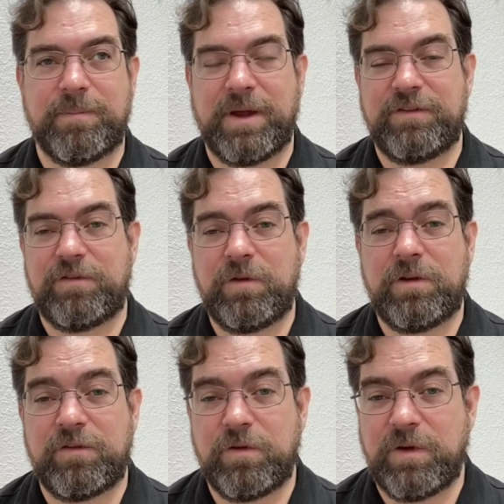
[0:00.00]
my
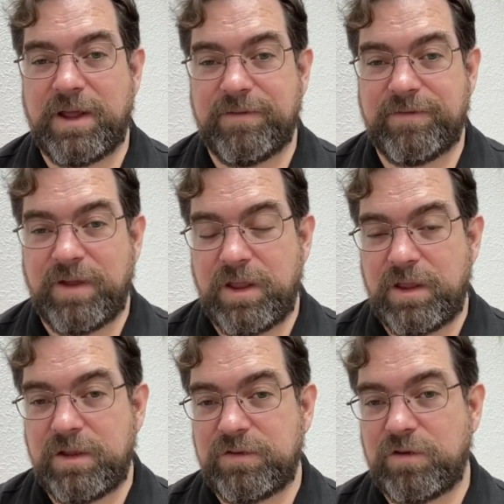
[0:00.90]
students who have
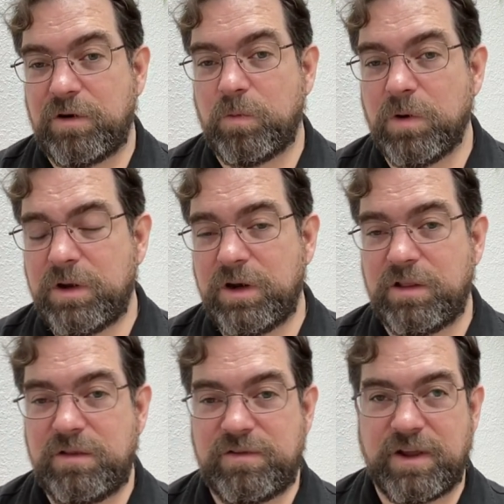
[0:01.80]
started working
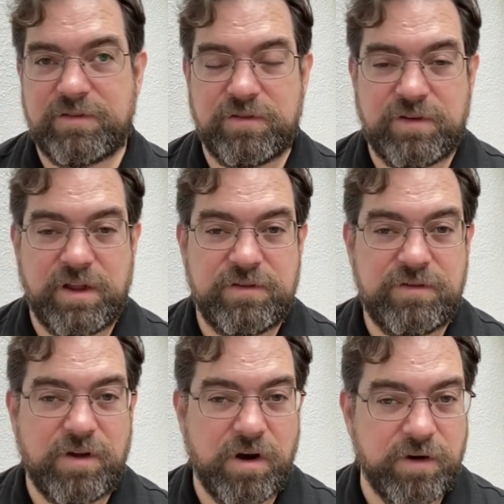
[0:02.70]
on these
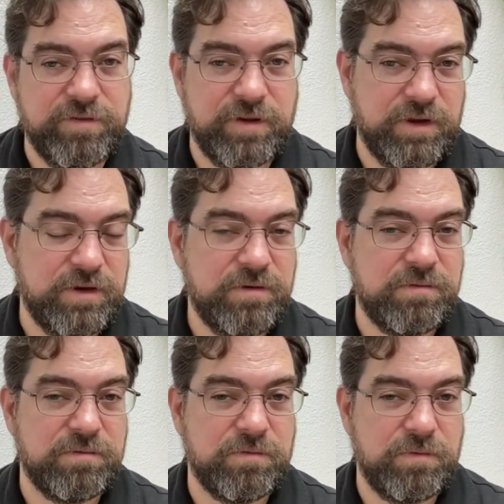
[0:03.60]
exercises are seeing
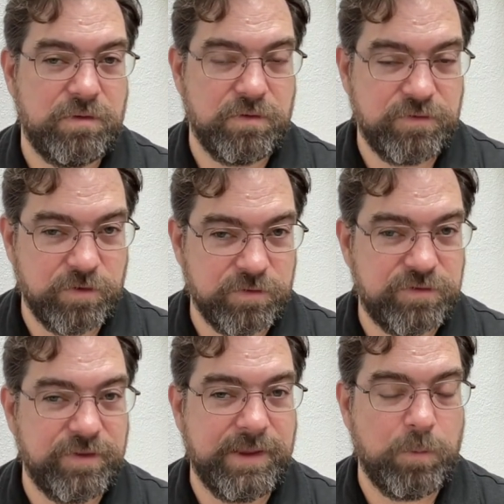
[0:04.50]
the
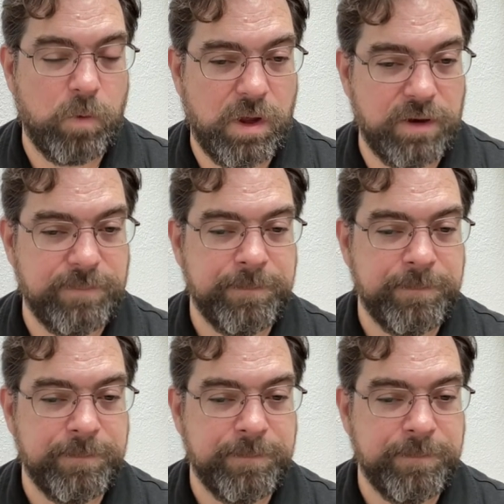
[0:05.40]
results that they want.